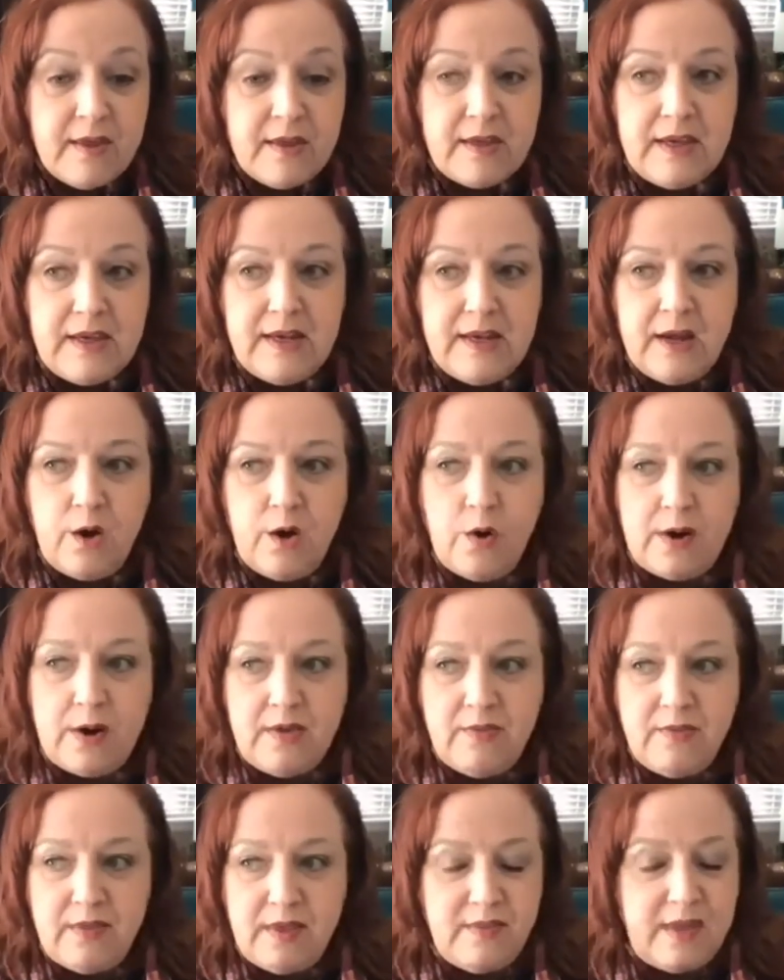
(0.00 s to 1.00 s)

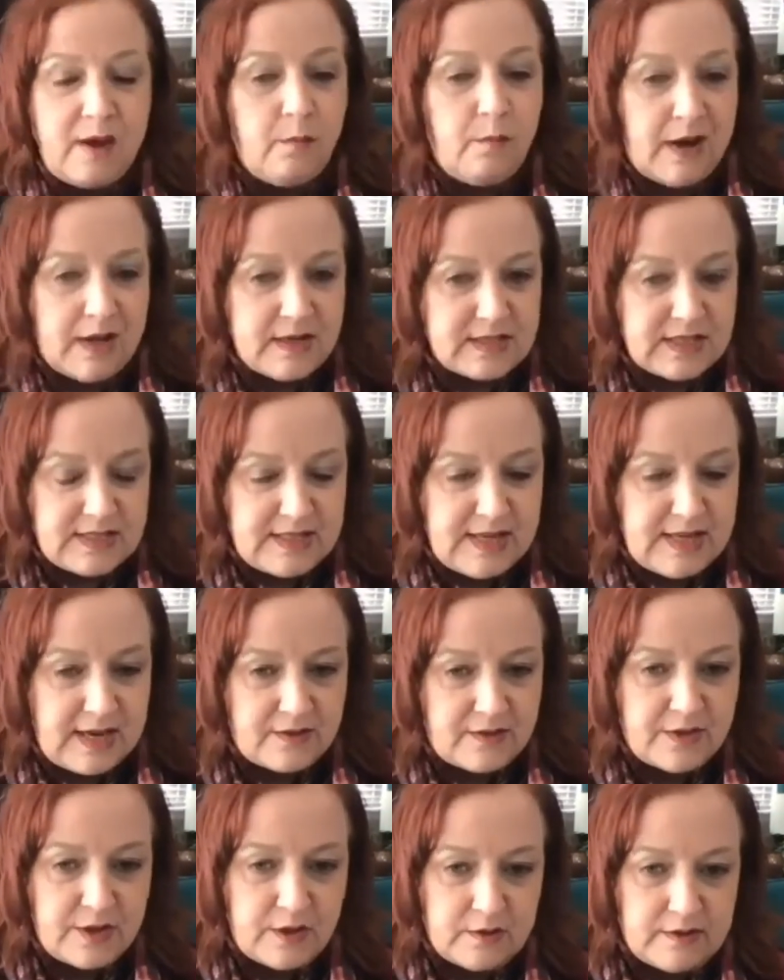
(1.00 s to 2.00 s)
And then they want to
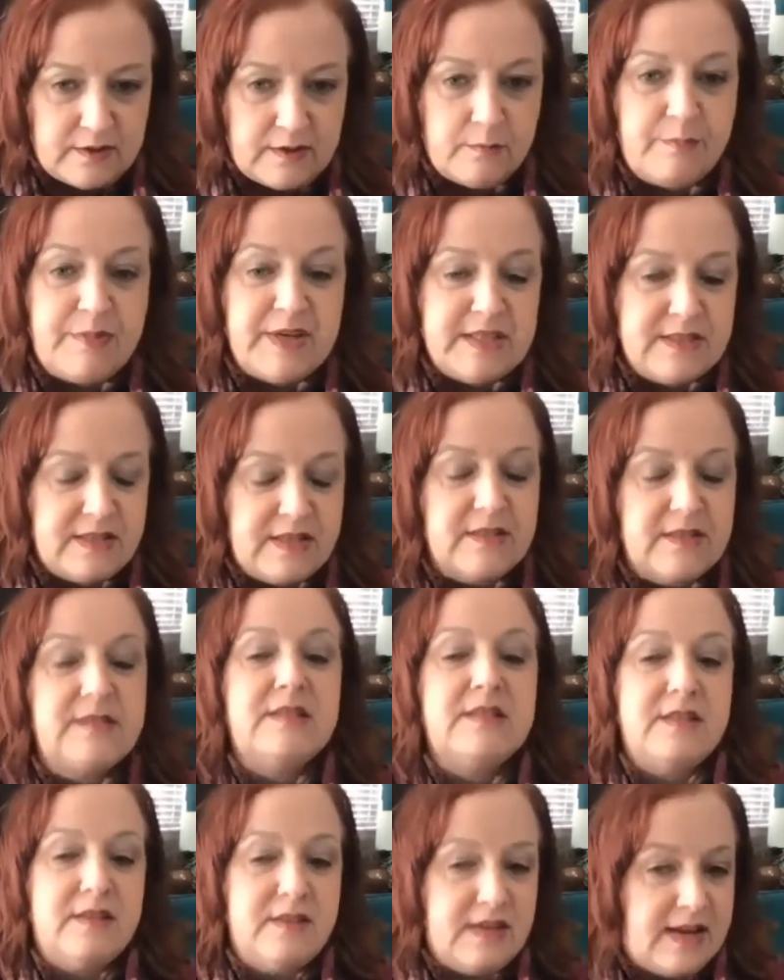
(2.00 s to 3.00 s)
take their business
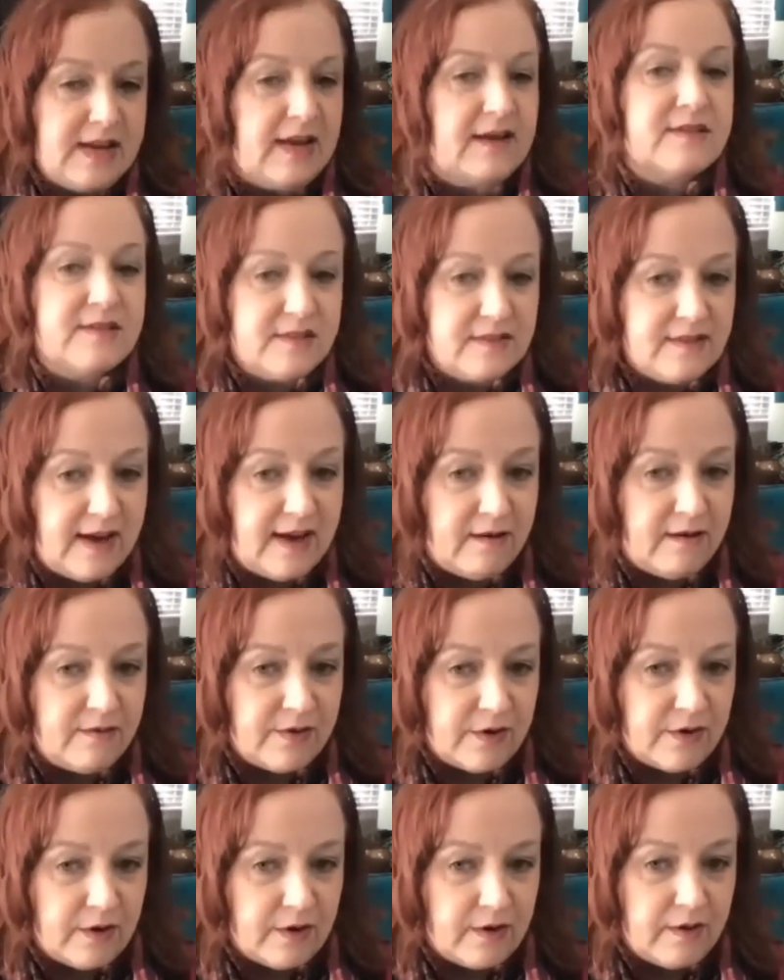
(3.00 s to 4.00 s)
to the next
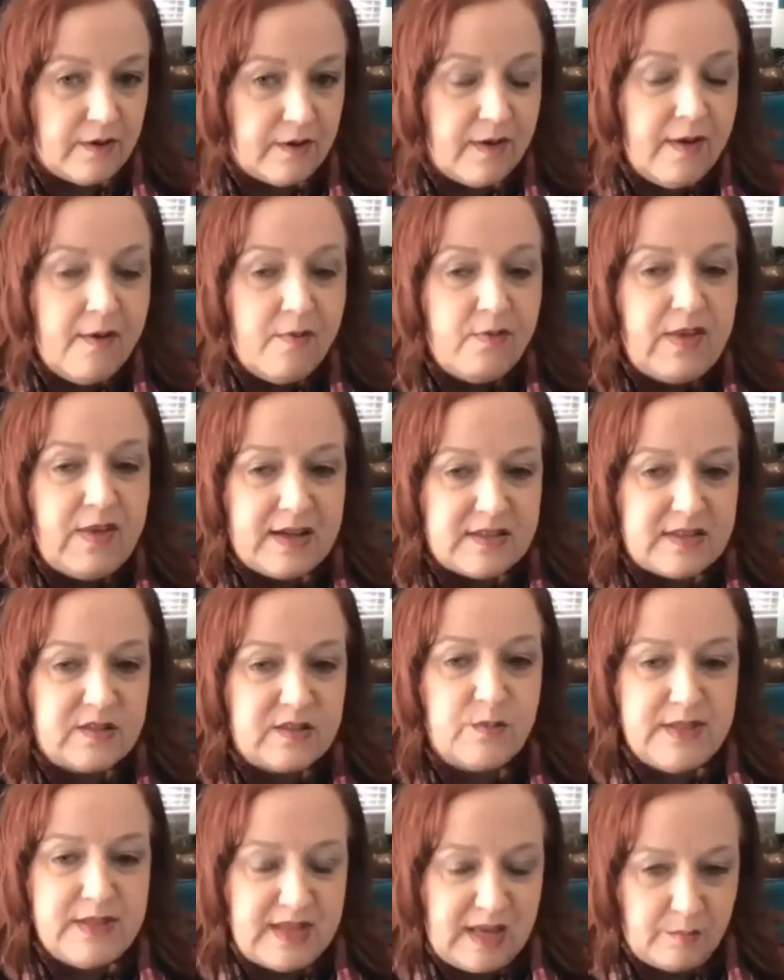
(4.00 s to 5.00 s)
level. That's
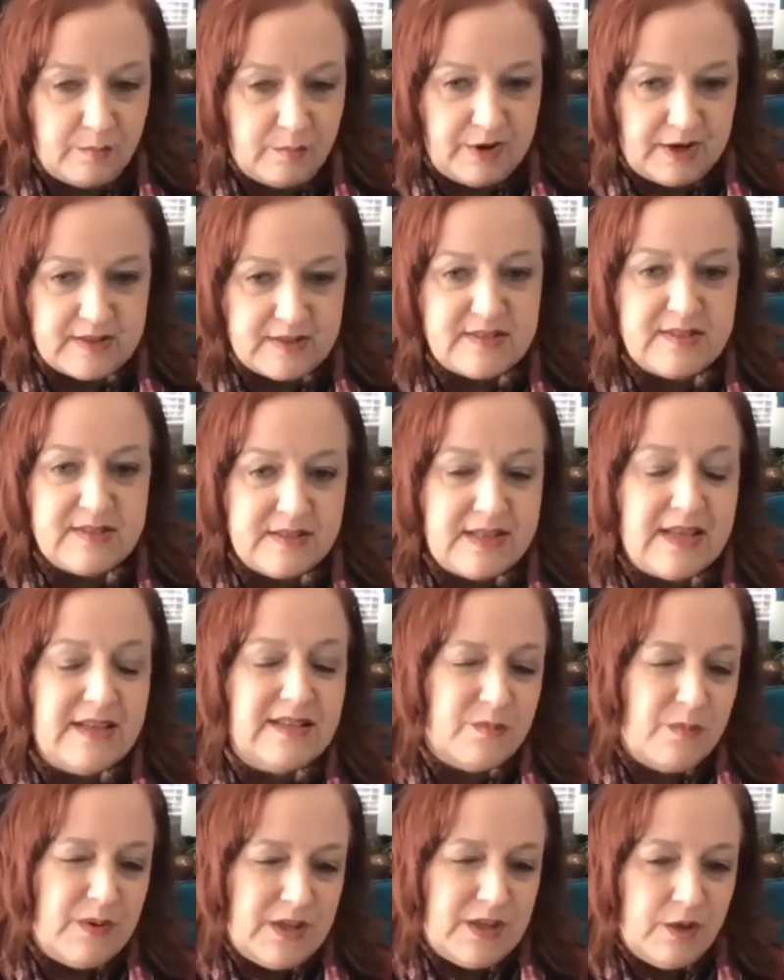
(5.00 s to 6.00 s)
when
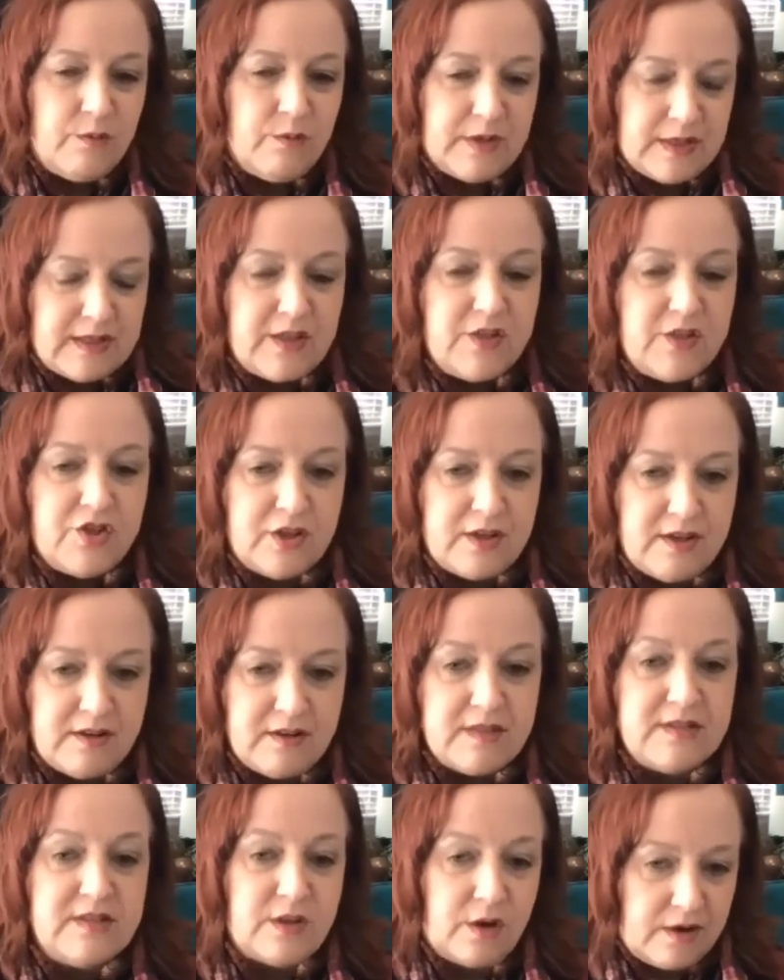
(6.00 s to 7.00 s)
you really should
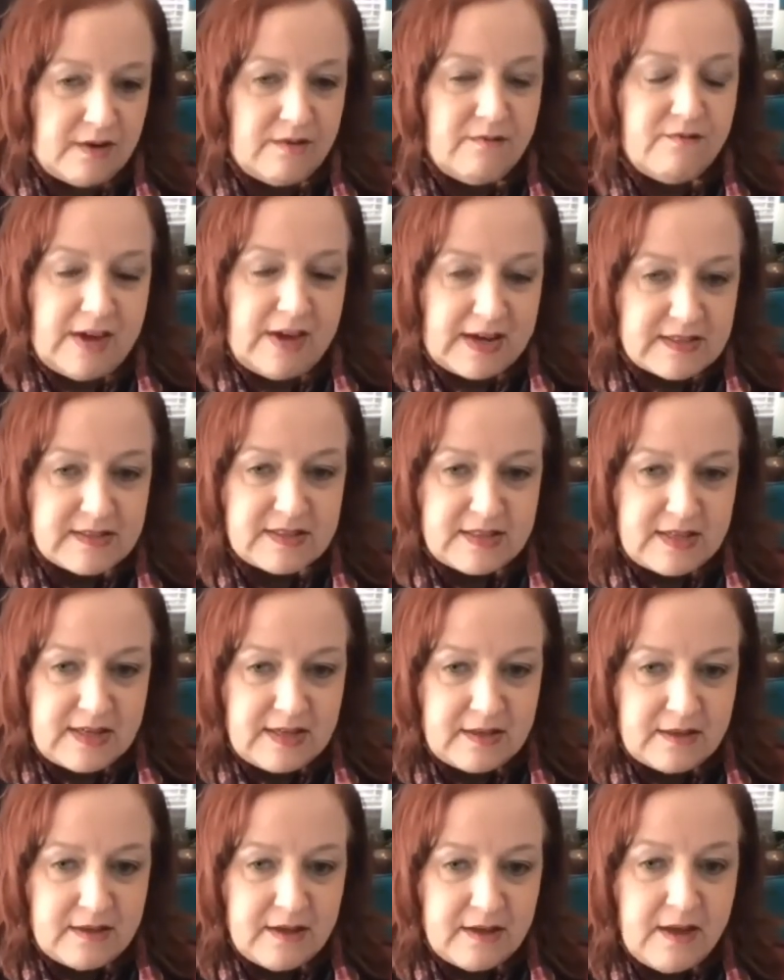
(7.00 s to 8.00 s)
start
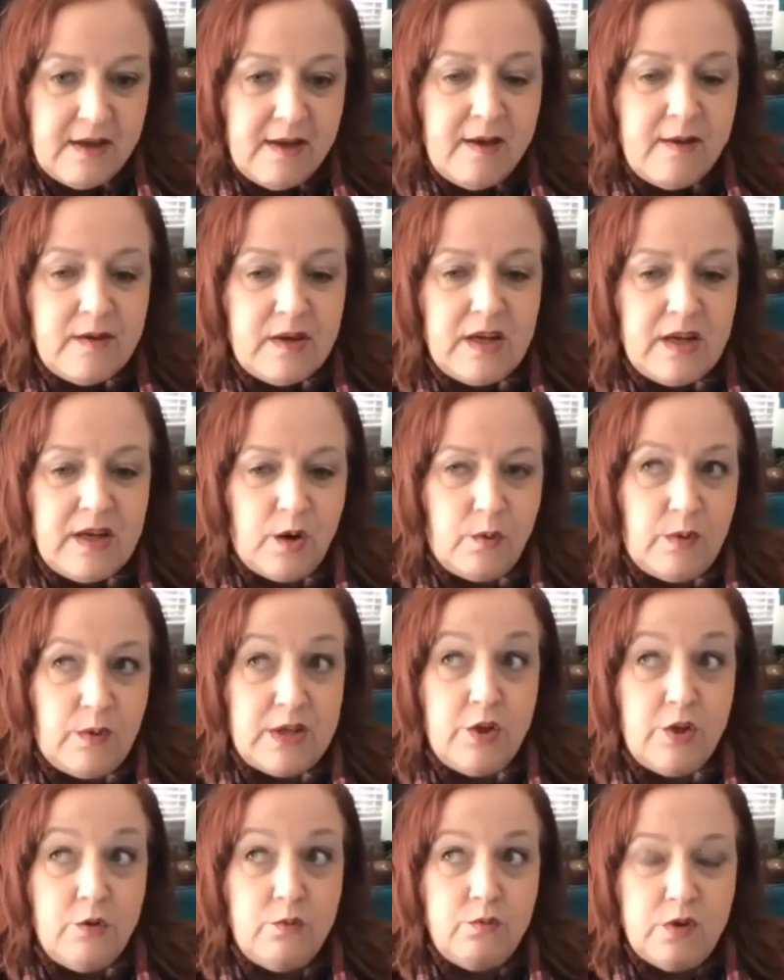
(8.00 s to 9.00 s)
investing,
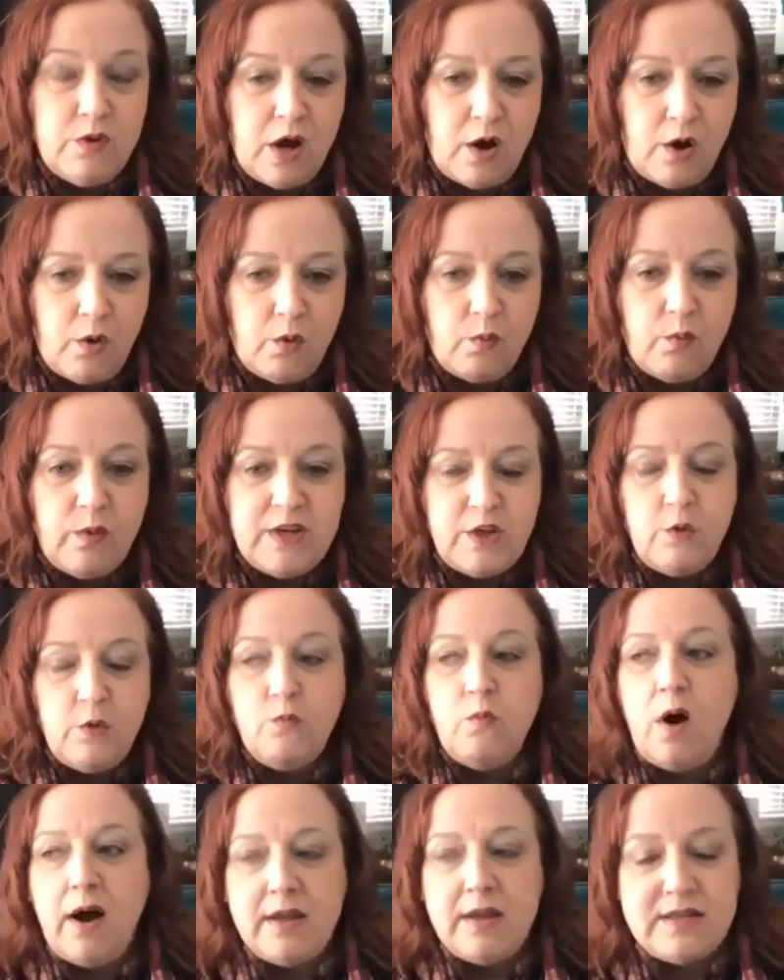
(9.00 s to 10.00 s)
when you
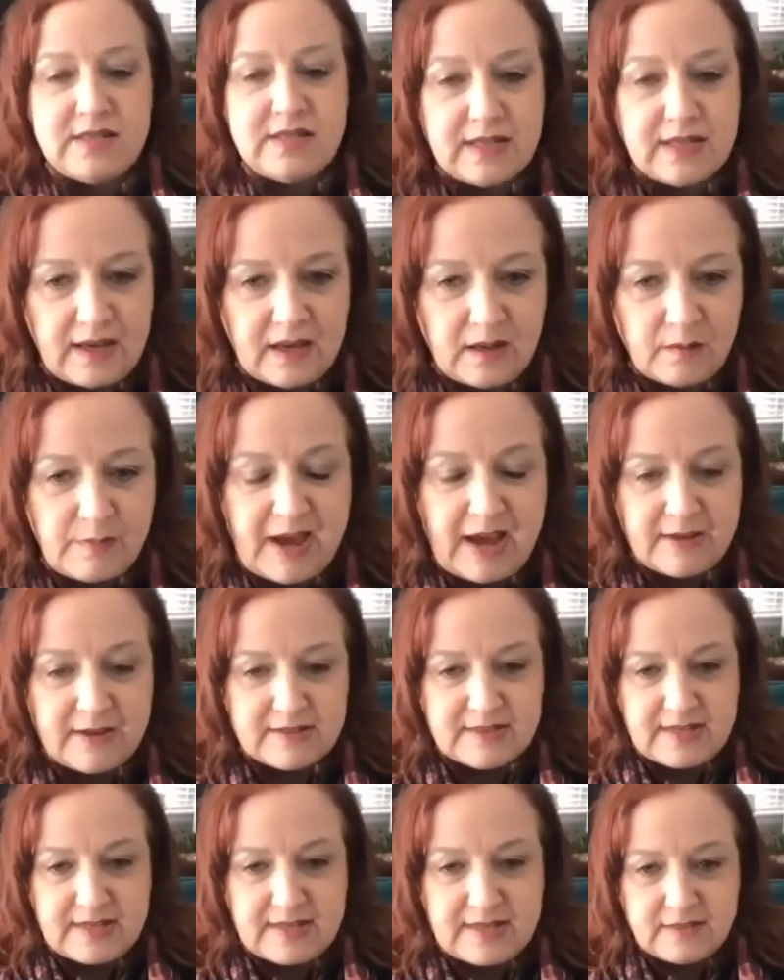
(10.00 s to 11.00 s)
want to get
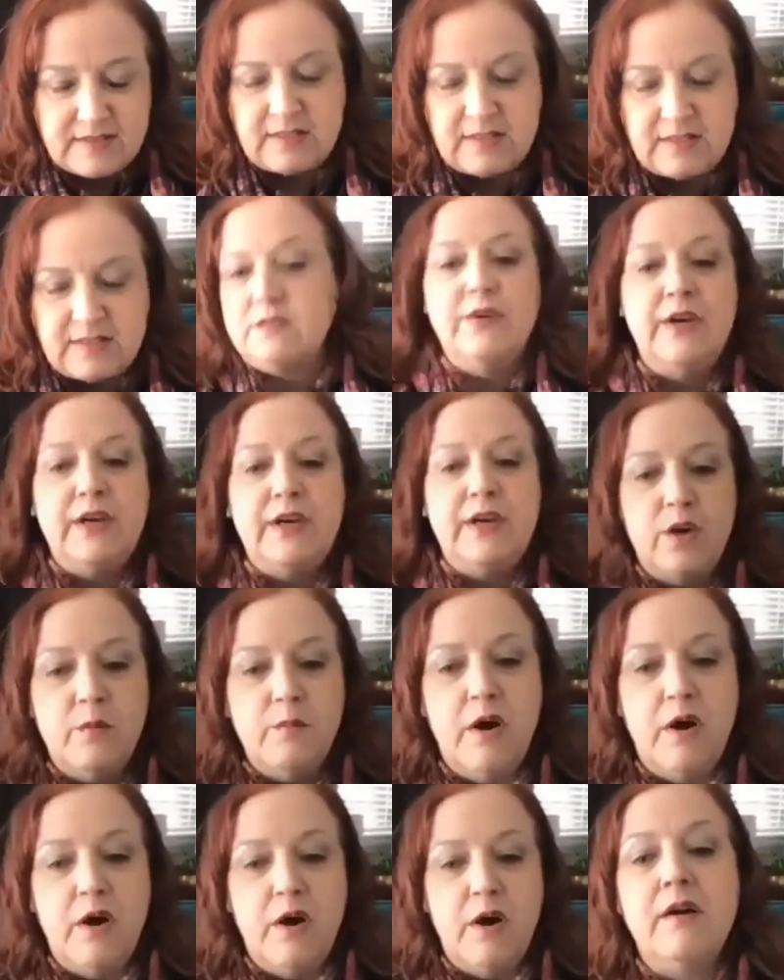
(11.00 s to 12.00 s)
past that
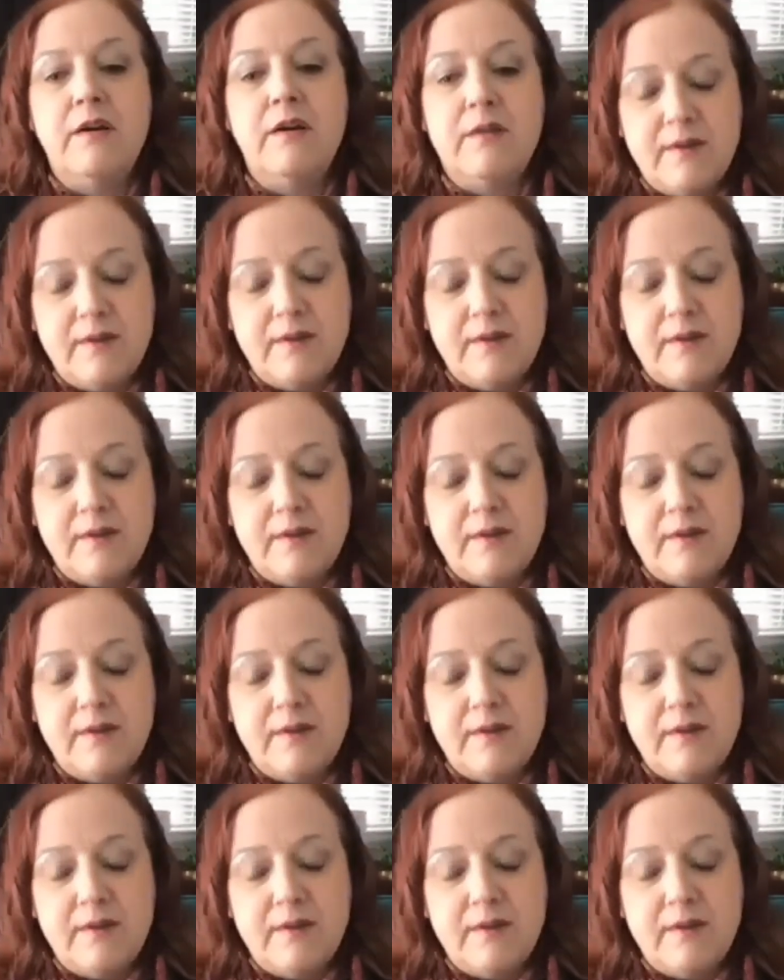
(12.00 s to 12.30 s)
6-figure mark.